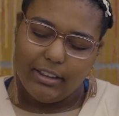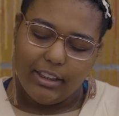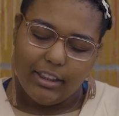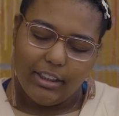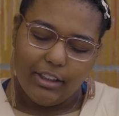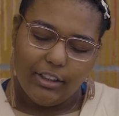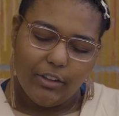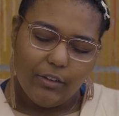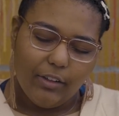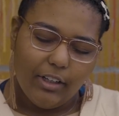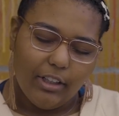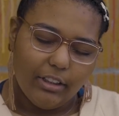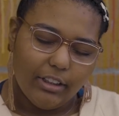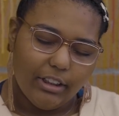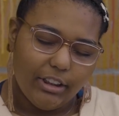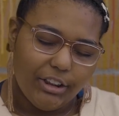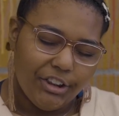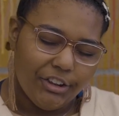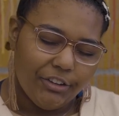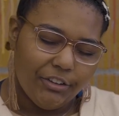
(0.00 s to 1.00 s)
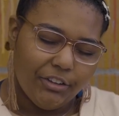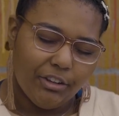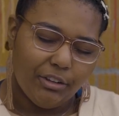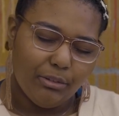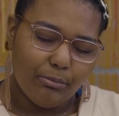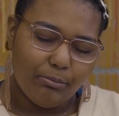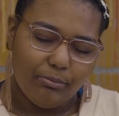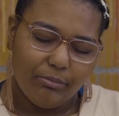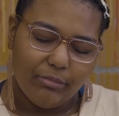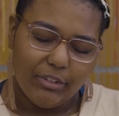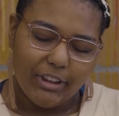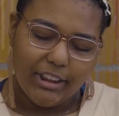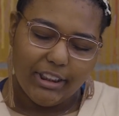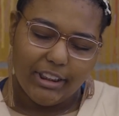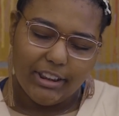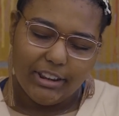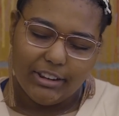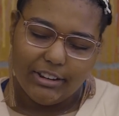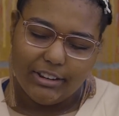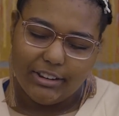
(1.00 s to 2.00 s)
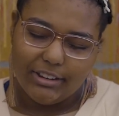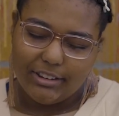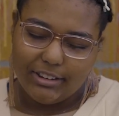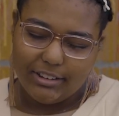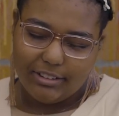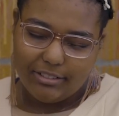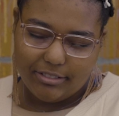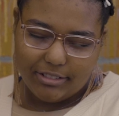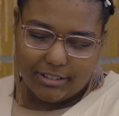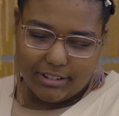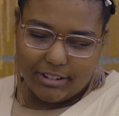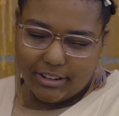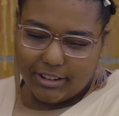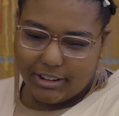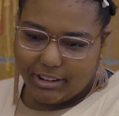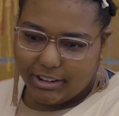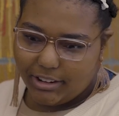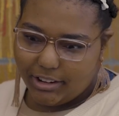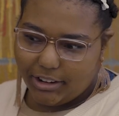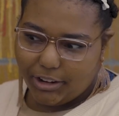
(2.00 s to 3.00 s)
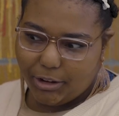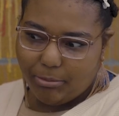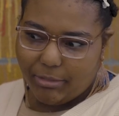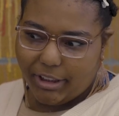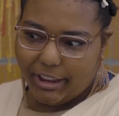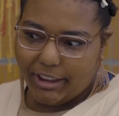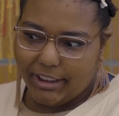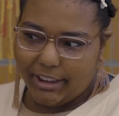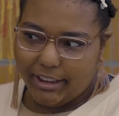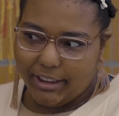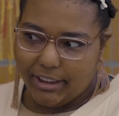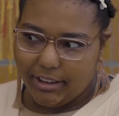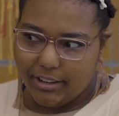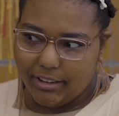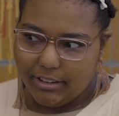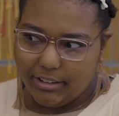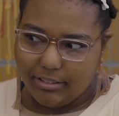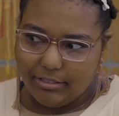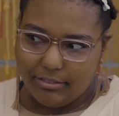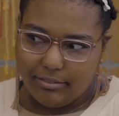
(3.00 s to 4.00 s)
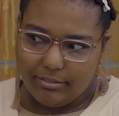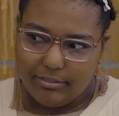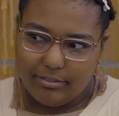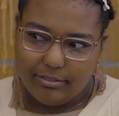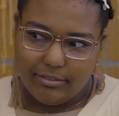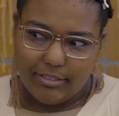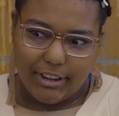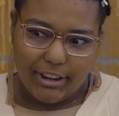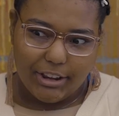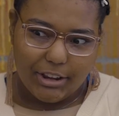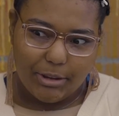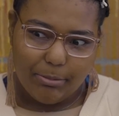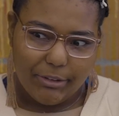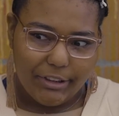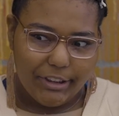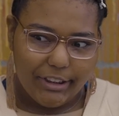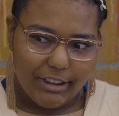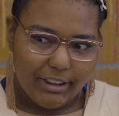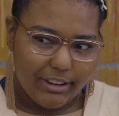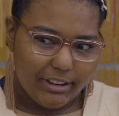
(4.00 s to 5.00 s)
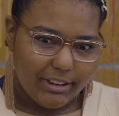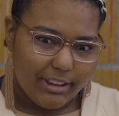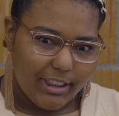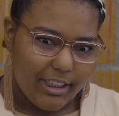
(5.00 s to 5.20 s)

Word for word: and go out and do them because you might not experience